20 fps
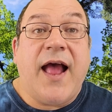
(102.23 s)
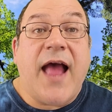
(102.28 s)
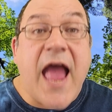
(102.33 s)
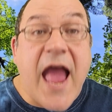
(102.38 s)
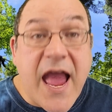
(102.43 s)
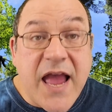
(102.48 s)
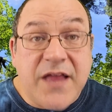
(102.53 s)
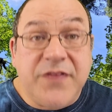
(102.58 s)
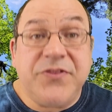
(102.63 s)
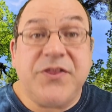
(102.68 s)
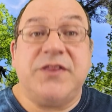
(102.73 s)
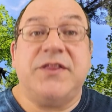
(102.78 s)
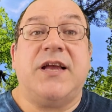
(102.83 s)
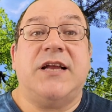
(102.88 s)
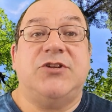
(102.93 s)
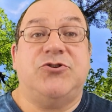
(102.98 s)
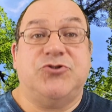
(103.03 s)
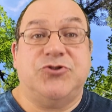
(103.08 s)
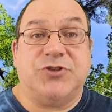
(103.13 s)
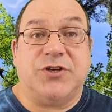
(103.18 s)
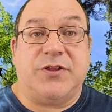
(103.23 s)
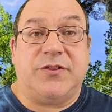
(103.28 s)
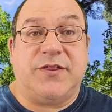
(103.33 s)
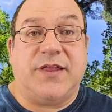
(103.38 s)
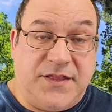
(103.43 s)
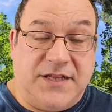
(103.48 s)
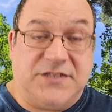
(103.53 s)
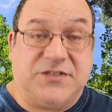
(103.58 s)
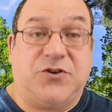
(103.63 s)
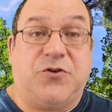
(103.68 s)
and the nitrogen
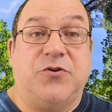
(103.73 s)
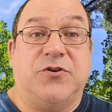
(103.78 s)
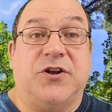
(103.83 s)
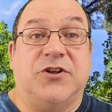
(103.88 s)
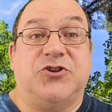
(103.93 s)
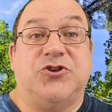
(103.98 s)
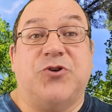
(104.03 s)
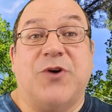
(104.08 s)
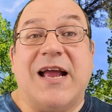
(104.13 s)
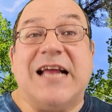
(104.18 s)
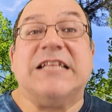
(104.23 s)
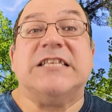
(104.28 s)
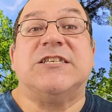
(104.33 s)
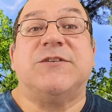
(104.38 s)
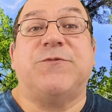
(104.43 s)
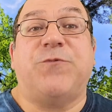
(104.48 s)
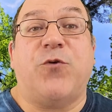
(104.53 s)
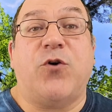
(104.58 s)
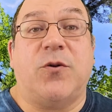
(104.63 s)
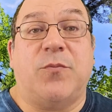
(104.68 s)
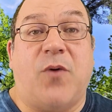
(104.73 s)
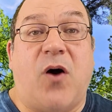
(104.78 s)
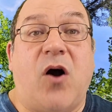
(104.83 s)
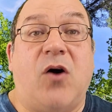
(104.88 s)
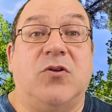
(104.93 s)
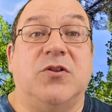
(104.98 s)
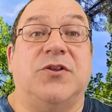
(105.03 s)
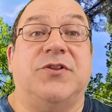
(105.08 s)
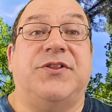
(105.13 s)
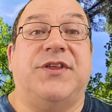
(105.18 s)
that's going to transform
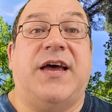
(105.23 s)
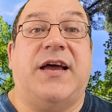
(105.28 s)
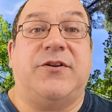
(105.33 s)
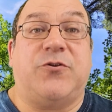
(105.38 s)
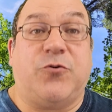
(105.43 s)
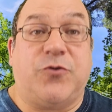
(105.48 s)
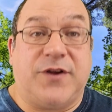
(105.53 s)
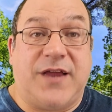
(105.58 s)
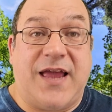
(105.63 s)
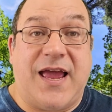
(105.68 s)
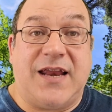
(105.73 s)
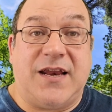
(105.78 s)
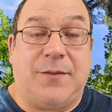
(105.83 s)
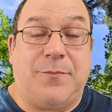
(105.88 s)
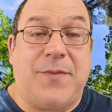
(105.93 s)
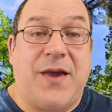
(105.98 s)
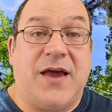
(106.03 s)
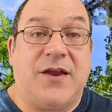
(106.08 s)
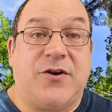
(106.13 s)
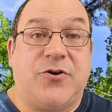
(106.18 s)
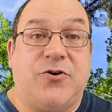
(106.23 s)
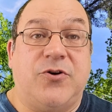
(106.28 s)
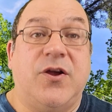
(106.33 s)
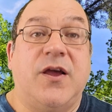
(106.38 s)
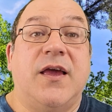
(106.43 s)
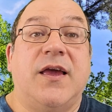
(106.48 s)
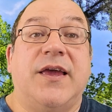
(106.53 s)
all of that organic matter